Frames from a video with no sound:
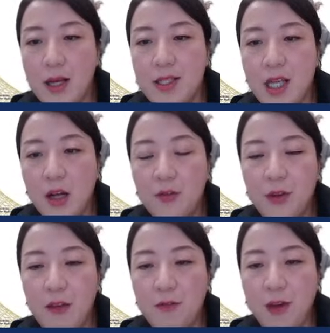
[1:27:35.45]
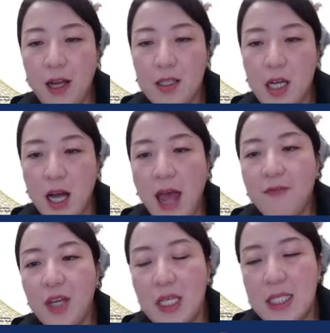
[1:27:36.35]

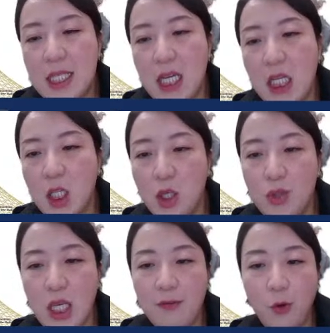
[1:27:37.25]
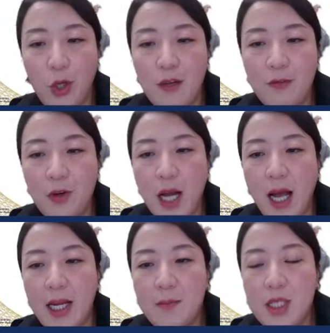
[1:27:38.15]
self-efficacy using 4 different
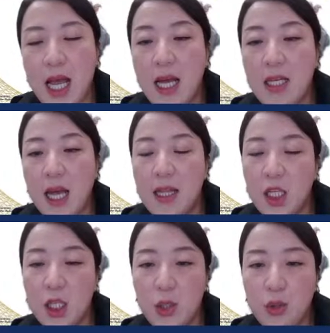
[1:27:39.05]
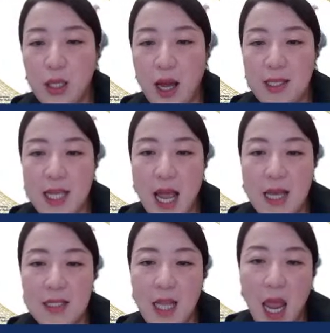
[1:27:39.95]
items and utilize
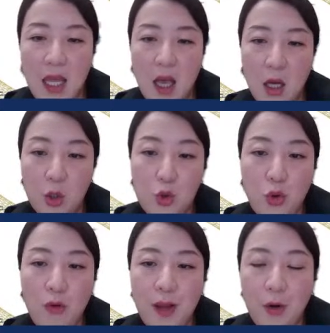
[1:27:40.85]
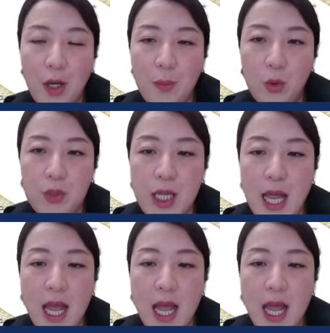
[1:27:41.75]
as a control variables.